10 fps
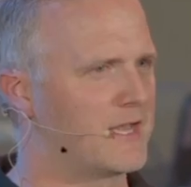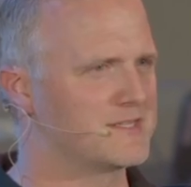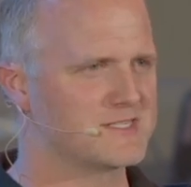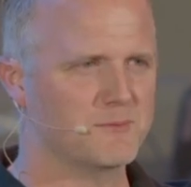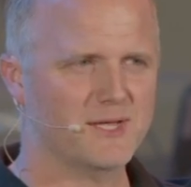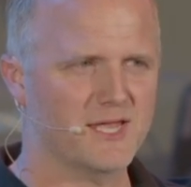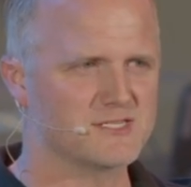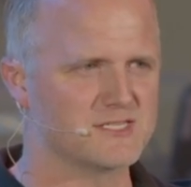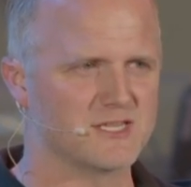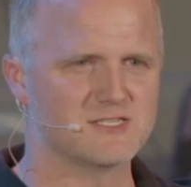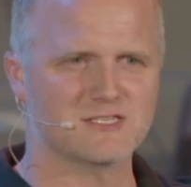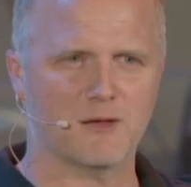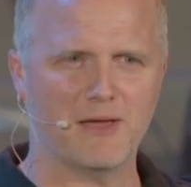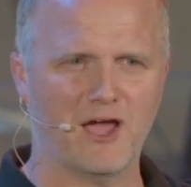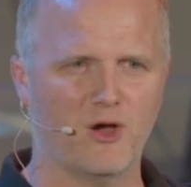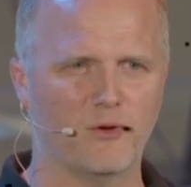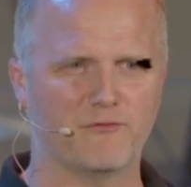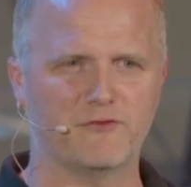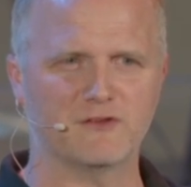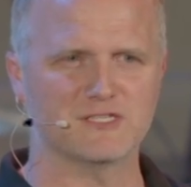and in some cases that somehow
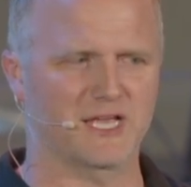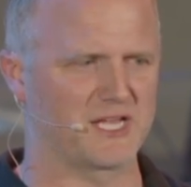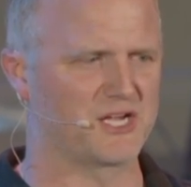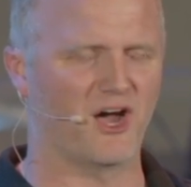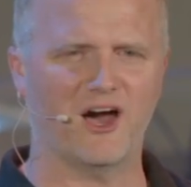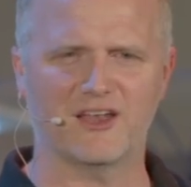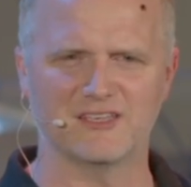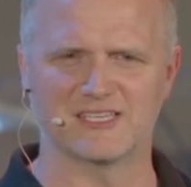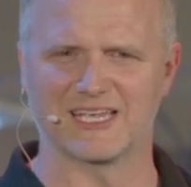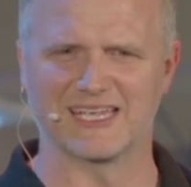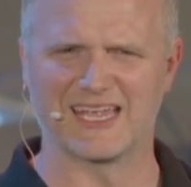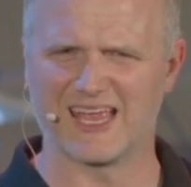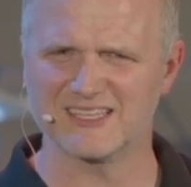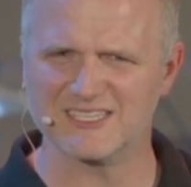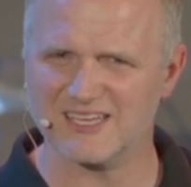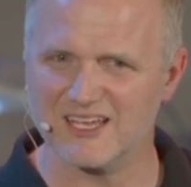it feels like God is against